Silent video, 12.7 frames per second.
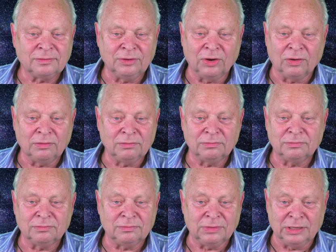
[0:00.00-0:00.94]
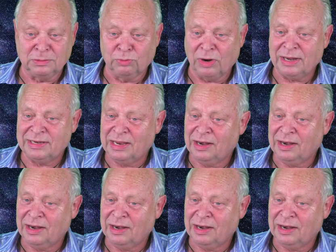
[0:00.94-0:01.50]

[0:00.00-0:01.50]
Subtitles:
You know, it's bright